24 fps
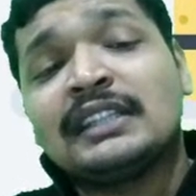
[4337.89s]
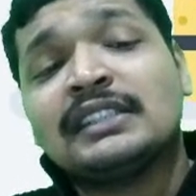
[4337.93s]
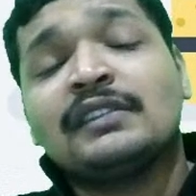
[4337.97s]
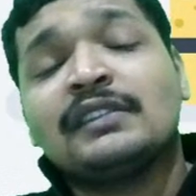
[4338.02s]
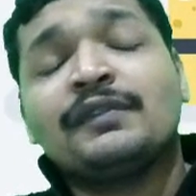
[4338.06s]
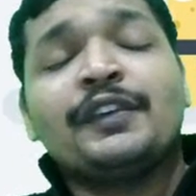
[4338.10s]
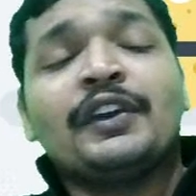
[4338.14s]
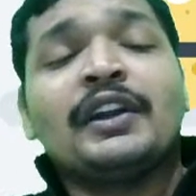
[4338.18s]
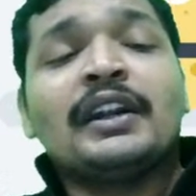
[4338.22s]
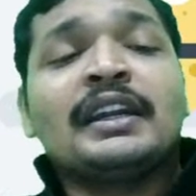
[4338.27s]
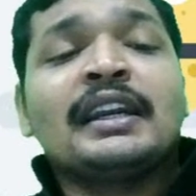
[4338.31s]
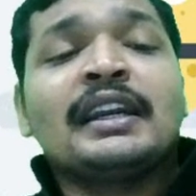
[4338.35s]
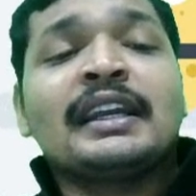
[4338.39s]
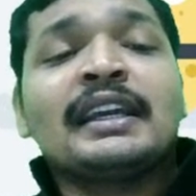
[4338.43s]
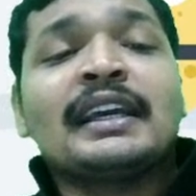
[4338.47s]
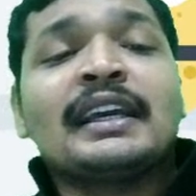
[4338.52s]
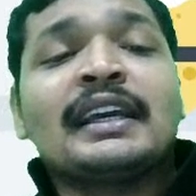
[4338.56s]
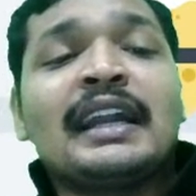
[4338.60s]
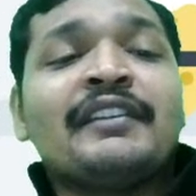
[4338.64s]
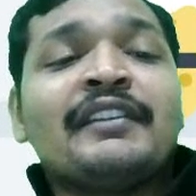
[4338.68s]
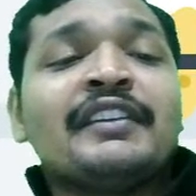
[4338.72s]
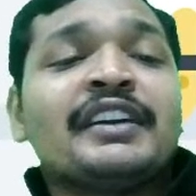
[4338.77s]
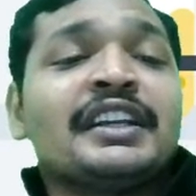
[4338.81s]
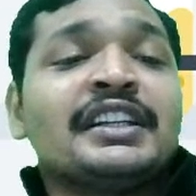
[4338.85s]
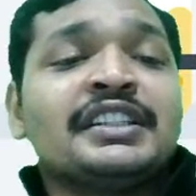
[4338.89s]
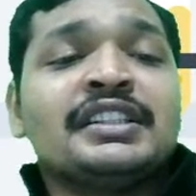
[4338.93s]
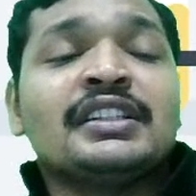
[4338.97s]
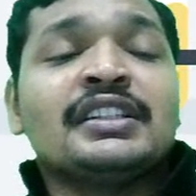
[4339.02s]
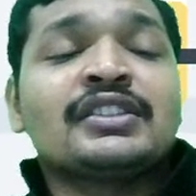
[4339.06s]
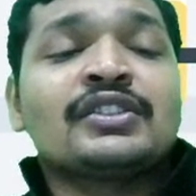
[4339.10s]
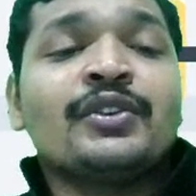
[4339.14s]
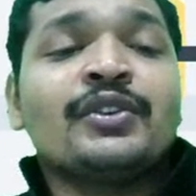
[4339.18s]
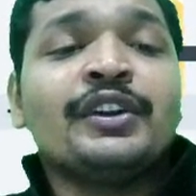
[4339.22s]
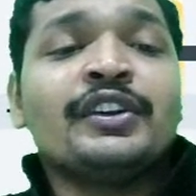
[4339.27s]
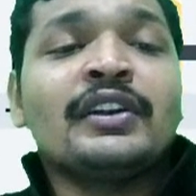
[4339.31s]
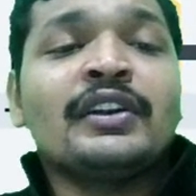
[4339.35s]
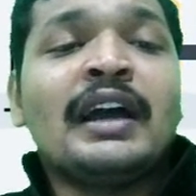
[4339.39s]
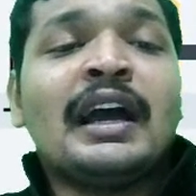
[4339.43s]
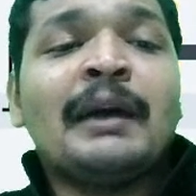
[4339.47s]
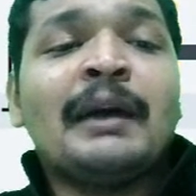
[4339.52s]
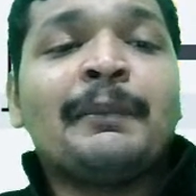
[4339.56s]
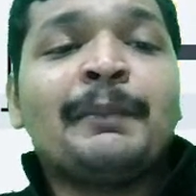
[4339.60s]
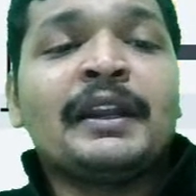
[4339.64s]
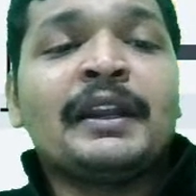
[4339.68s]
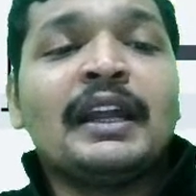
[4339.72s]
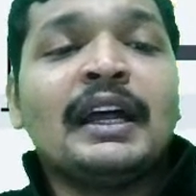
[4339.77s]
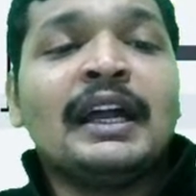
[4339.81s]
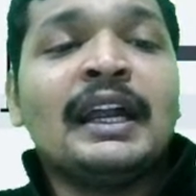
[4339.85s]
If you're attending gravitation, it's going to
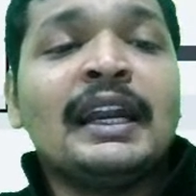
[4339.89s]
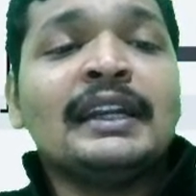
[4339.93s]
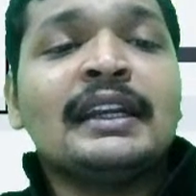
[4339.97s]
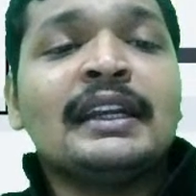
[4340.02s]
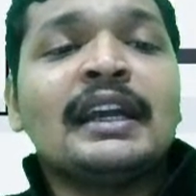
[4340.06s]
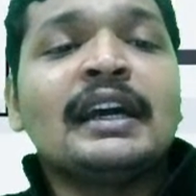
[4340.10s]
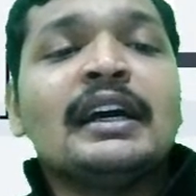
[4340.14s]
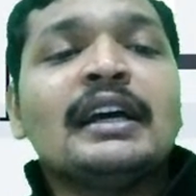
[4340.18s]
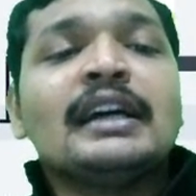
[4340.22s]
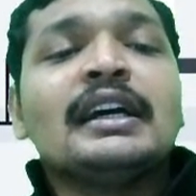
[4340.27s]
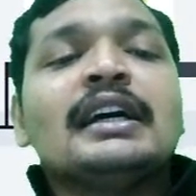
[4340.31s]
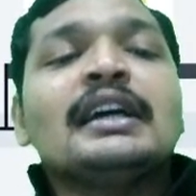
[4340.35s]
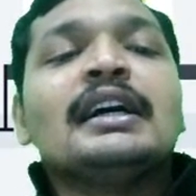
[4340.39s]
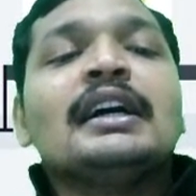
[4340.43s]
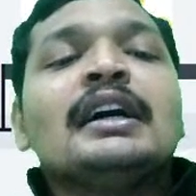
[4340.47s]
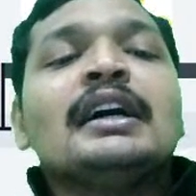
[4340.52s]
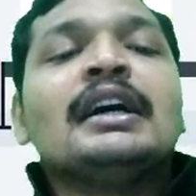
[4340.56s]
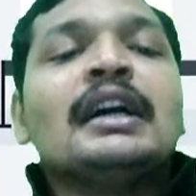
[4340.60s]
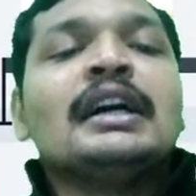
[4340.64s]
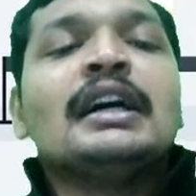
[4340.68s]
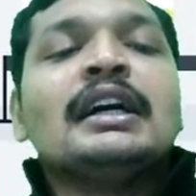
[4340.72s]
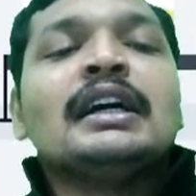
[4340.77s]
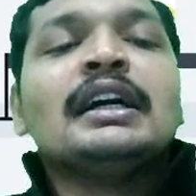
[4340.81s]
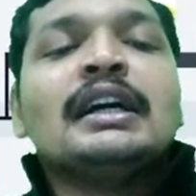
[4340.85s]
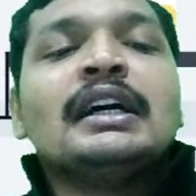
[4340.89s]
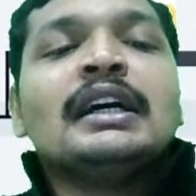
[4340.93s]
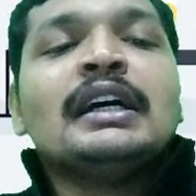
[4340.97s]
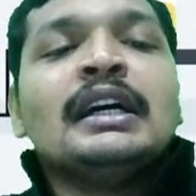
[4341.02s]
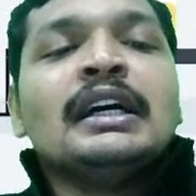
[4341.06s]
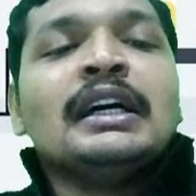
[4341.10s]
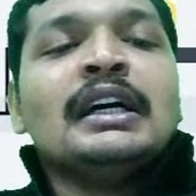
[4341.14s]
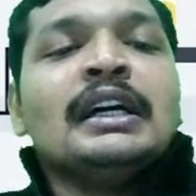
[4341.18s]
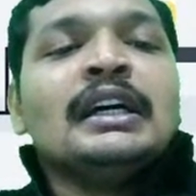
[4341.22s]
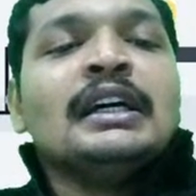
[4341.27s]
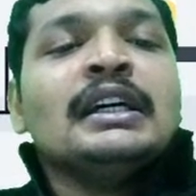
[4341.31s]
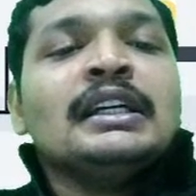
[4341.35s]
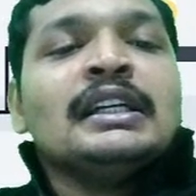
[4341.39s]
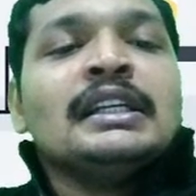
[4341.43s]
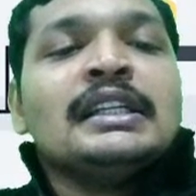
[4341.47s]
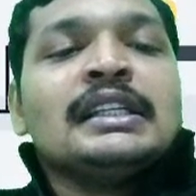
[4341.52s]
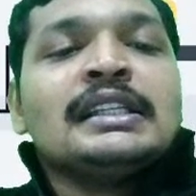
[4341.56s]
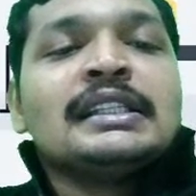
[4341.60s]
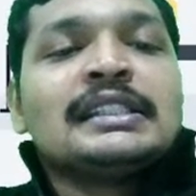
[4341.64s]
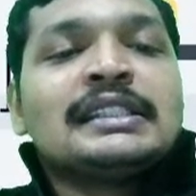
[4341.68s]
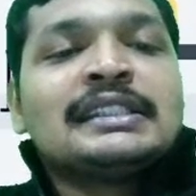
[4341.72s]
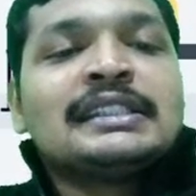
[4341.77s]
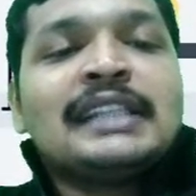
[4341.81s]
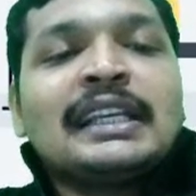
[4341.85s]
happen at
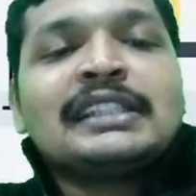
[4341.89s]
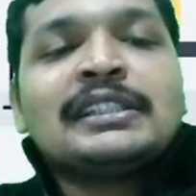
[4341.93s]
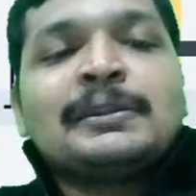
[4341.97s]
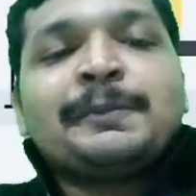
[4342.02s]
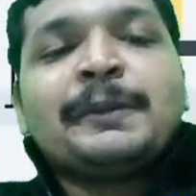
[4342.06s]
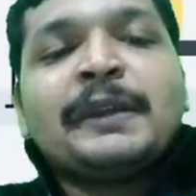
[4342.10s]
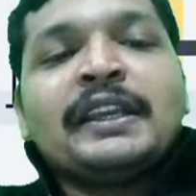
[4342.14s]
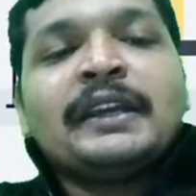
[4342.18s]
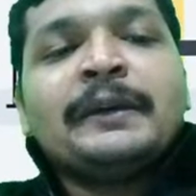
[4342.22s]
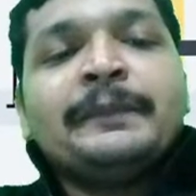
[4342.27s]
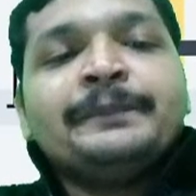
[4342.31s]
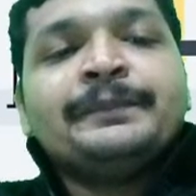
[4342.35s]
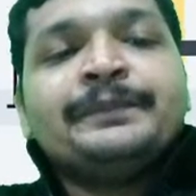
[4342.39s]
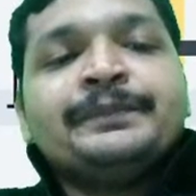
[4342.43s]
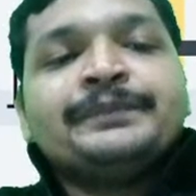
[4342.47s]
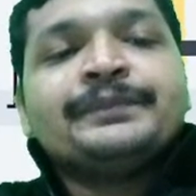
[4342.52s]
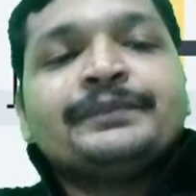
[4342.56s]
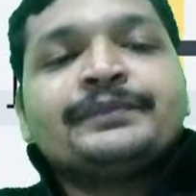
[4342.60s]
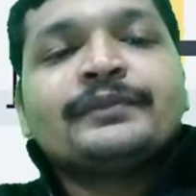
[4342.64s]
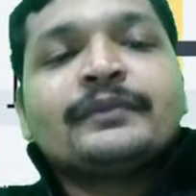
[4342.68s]
6 p.m.